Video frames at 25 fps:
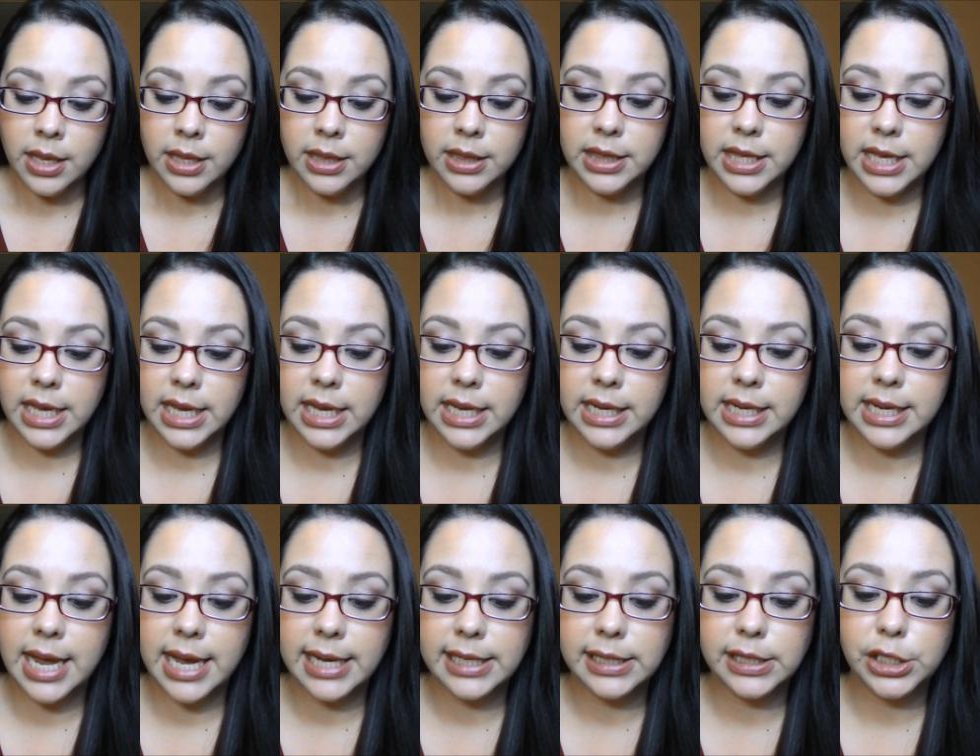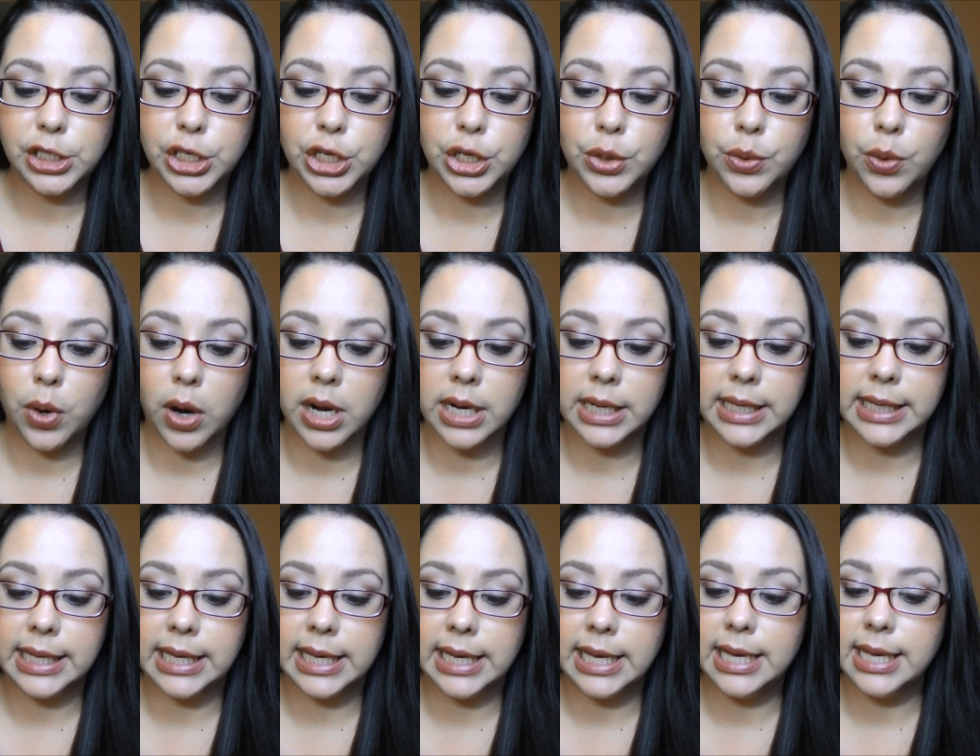The next two are
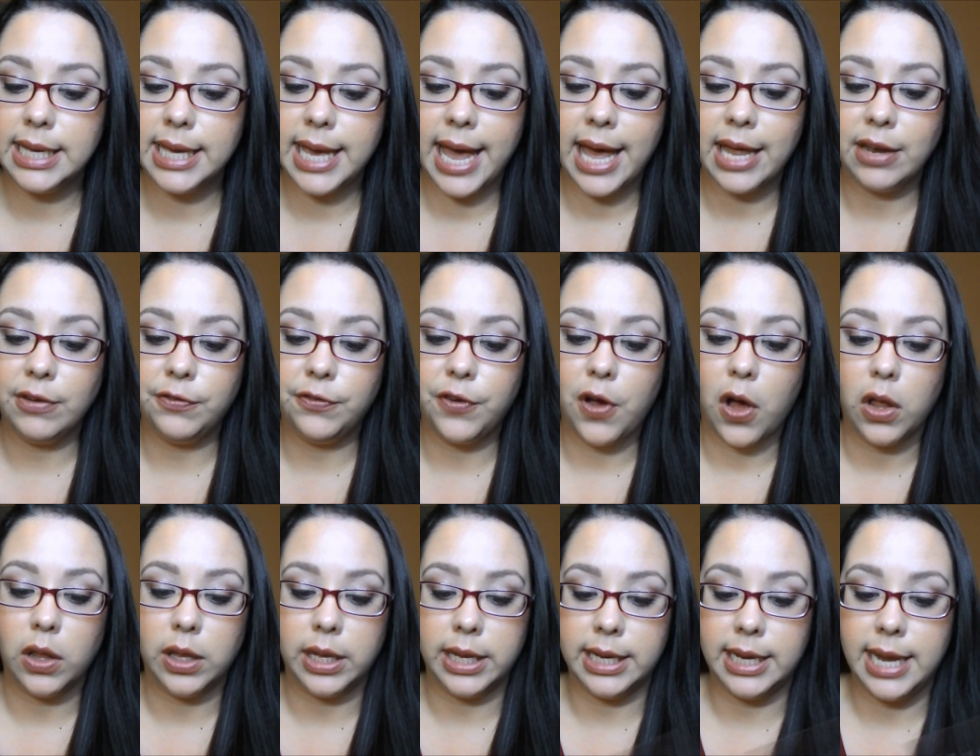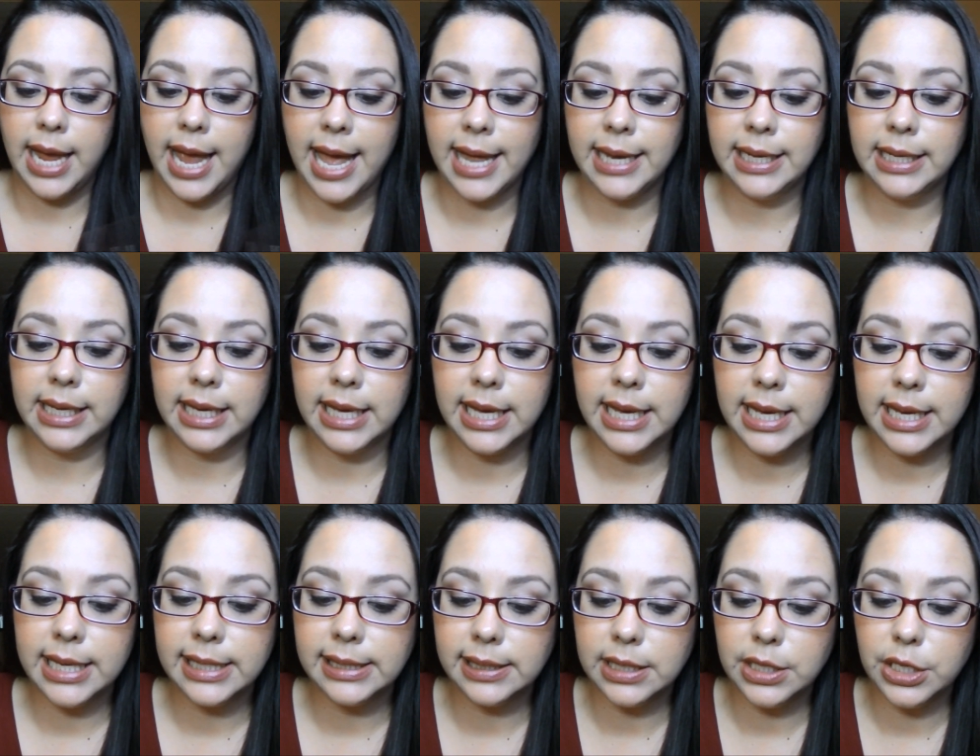Geek and Fallen. And
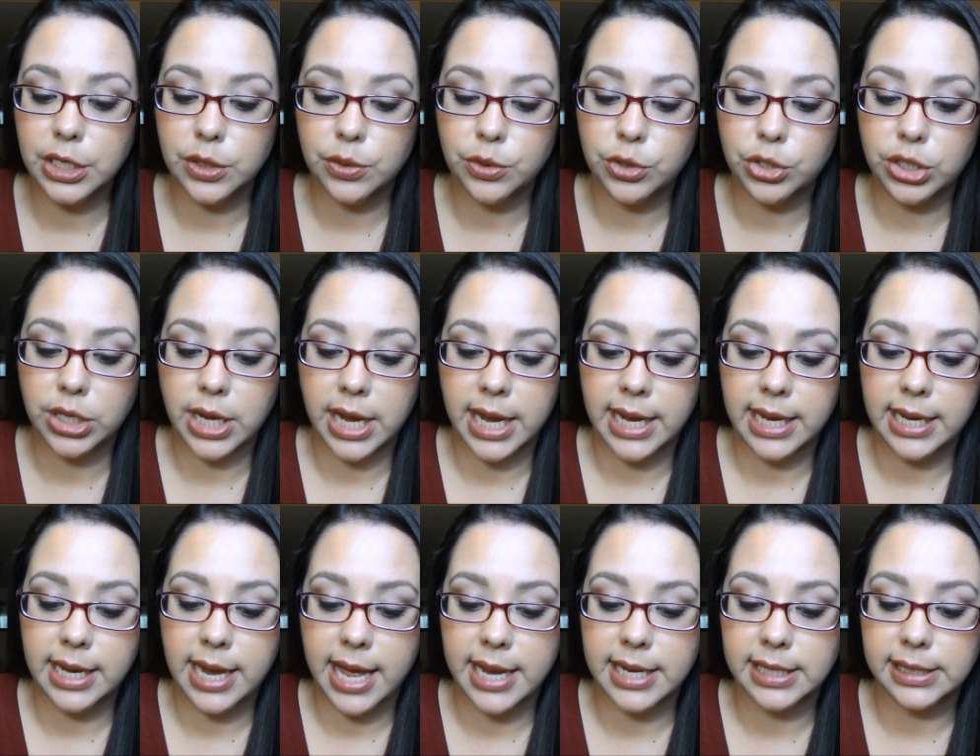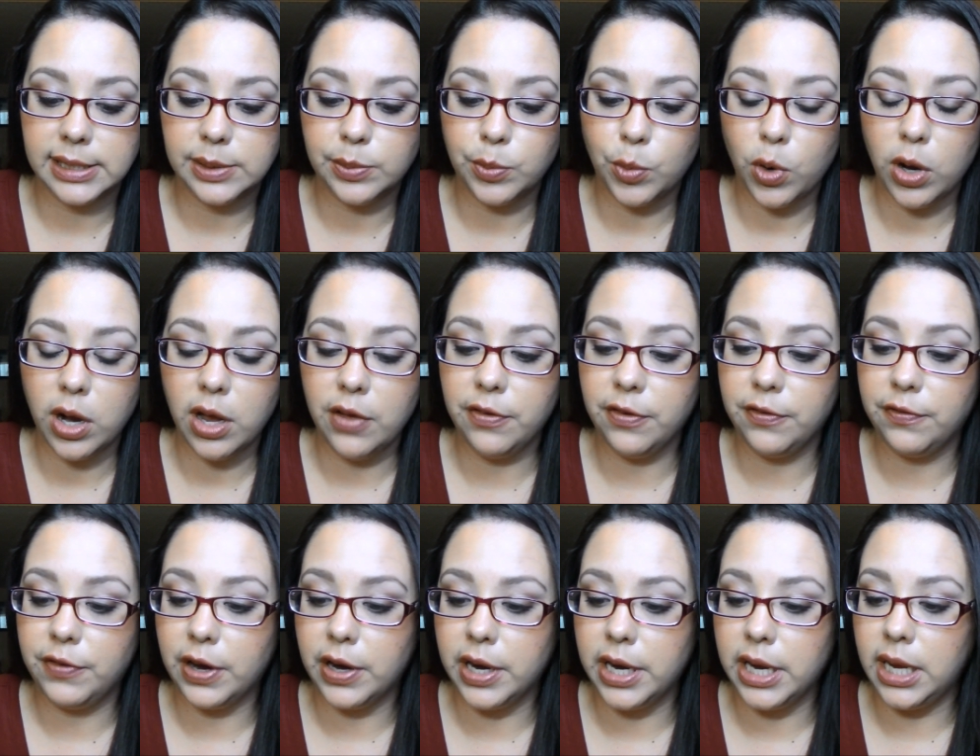Geek is a new shade, and it's more of a
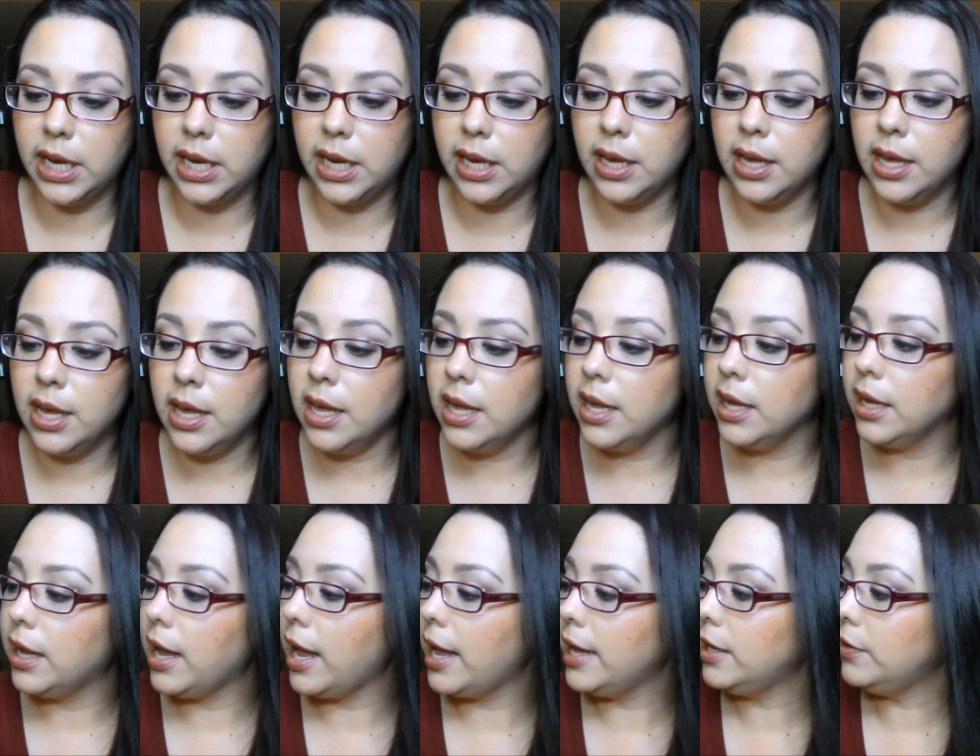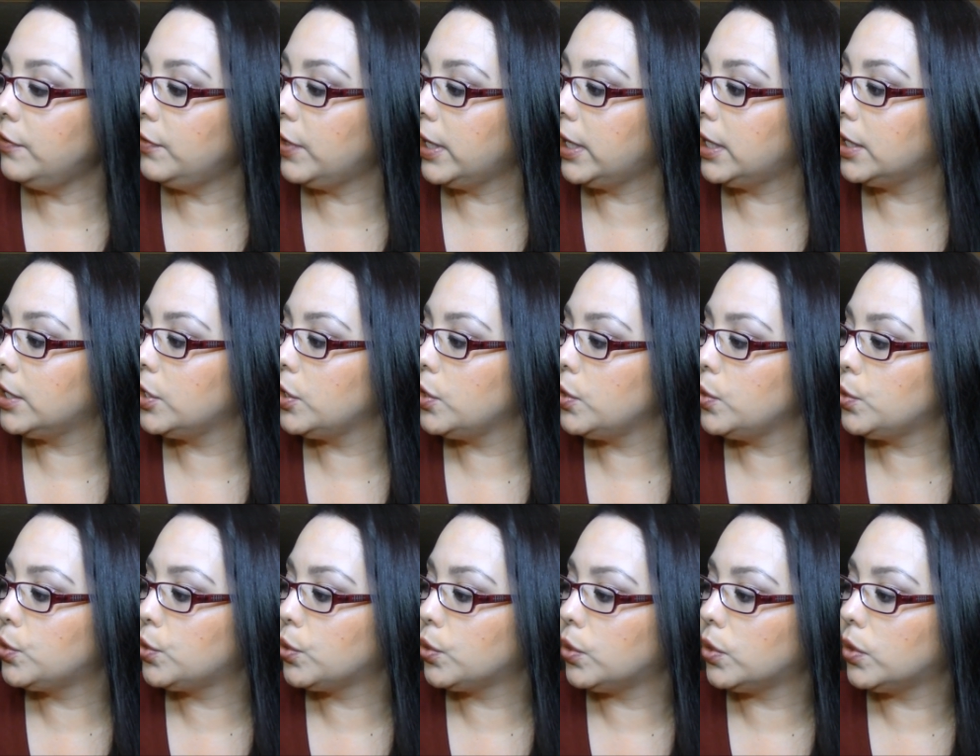very kind of like a
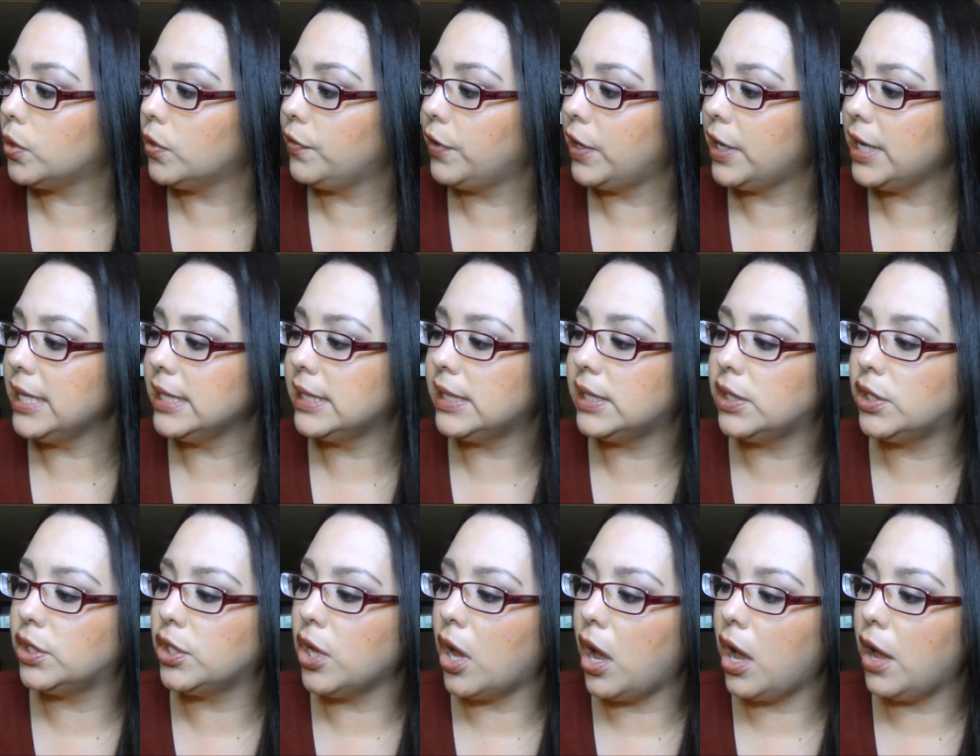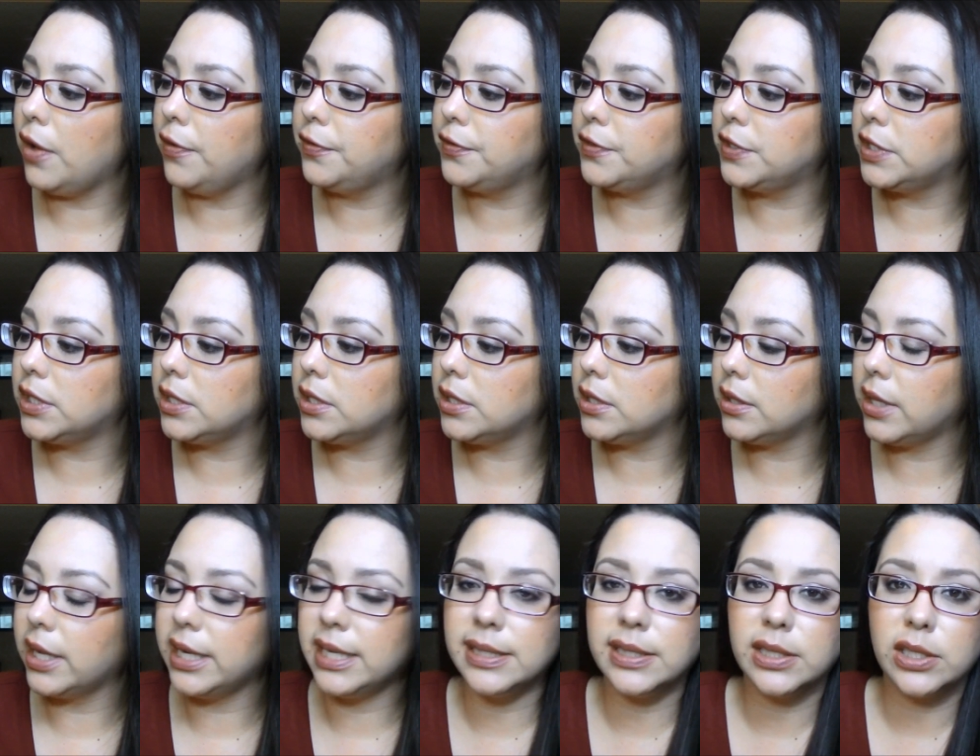neutral, very soft,
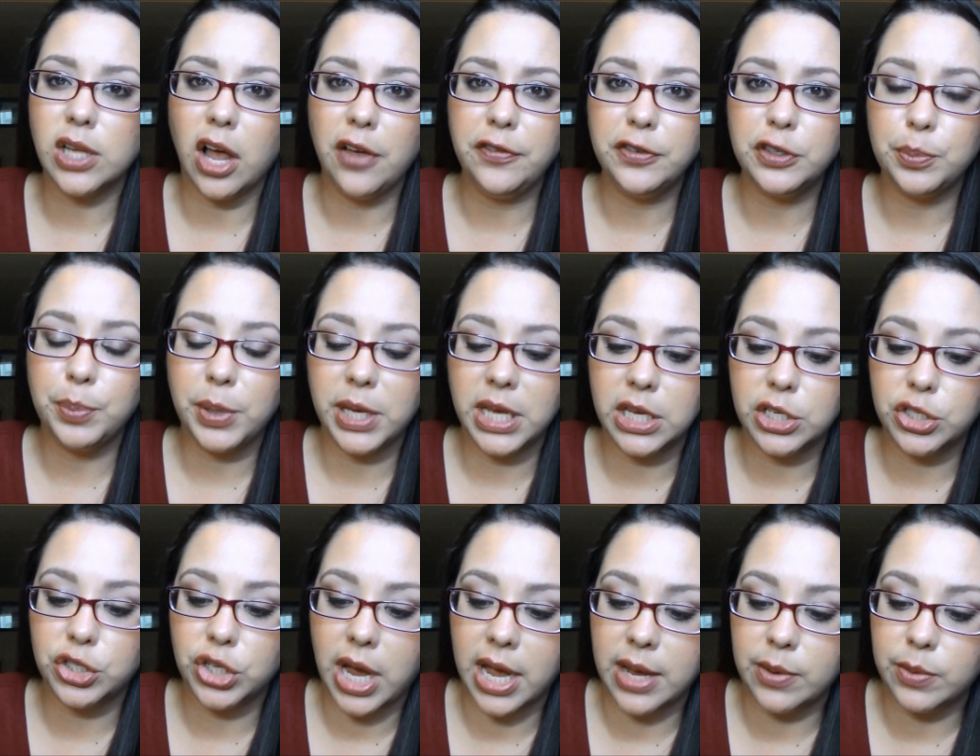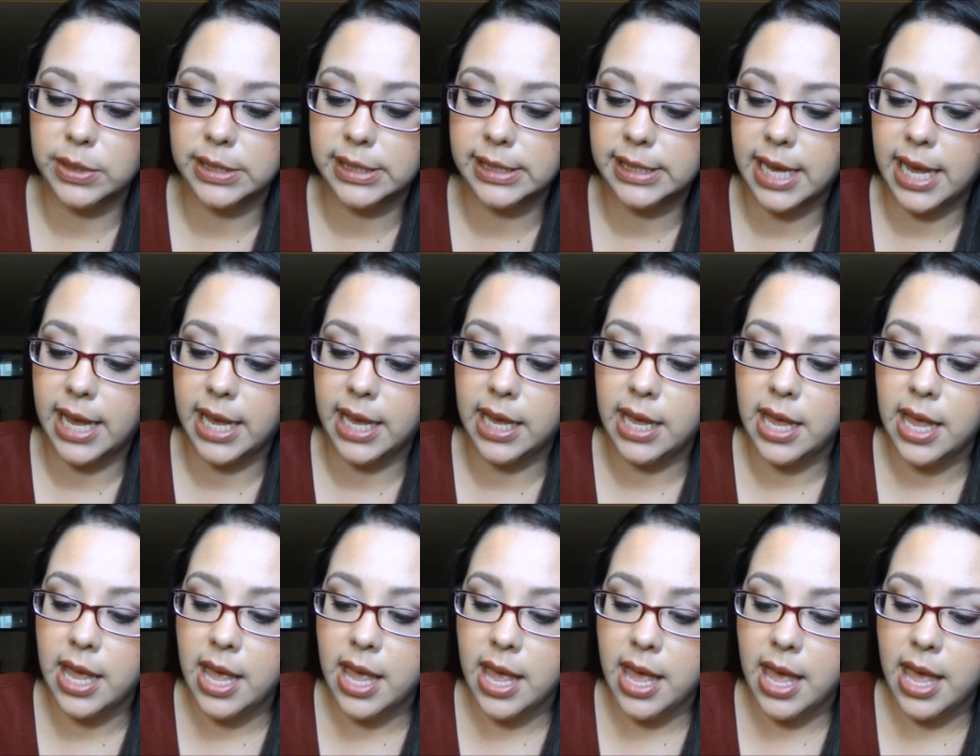like a soft peach, I would say.